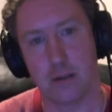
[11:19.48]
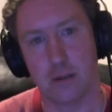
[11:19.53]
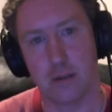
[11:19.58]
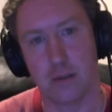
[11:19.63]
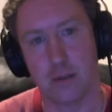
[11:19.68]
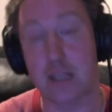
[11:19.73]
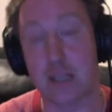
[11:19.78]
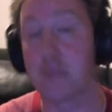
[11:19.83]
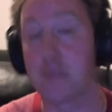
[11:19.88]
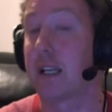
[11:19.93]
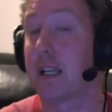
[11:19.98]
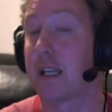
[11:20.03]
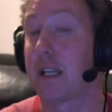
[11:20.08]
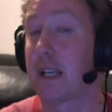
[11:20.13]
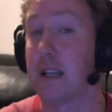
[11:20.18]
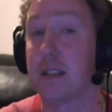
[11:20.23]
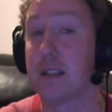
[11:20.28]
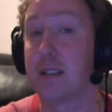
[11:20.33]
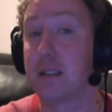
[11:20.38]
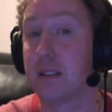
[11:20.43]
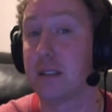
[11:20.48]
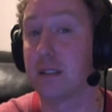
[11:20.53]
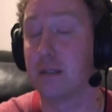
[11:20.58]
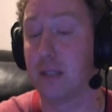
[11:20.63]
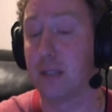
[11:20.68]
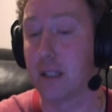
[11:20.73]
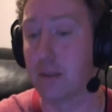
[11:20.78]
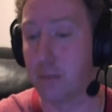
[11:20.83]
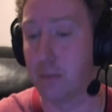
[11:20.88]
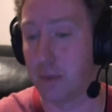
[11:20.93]
That's my guess,
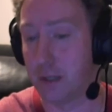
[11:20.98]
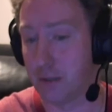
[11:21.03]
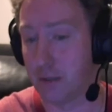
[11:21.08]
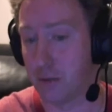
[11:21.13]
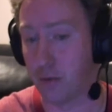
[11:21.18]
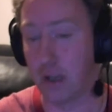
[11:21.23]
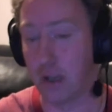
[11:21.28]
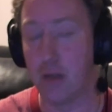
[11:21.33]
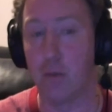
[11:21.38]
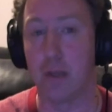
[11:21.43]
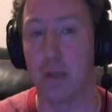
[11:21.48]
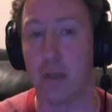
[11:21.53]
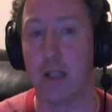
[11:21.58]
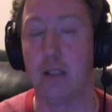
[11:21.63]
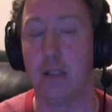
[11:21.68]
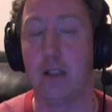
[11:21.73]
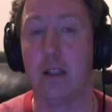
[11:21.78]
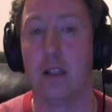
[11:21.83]
right? Whereas right-wing,